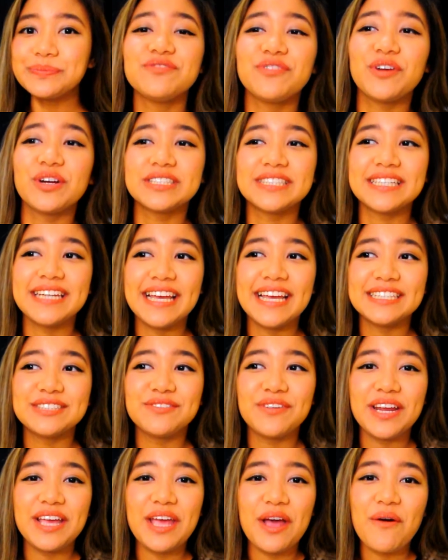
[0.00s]
For today's
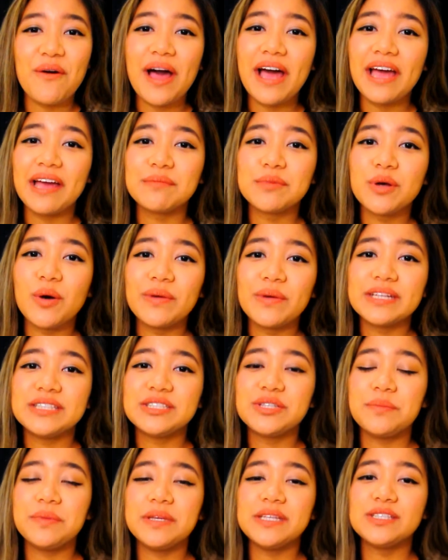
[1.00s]
video, I'm going
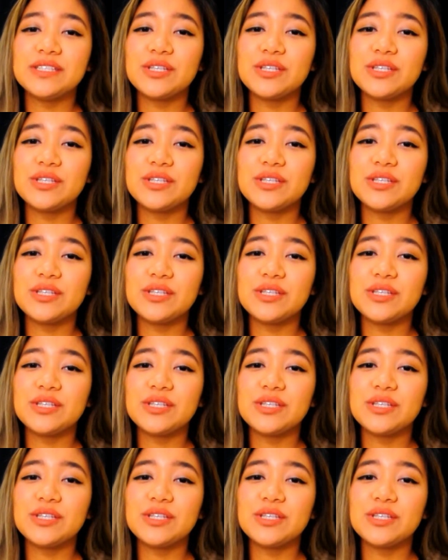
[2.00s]
to be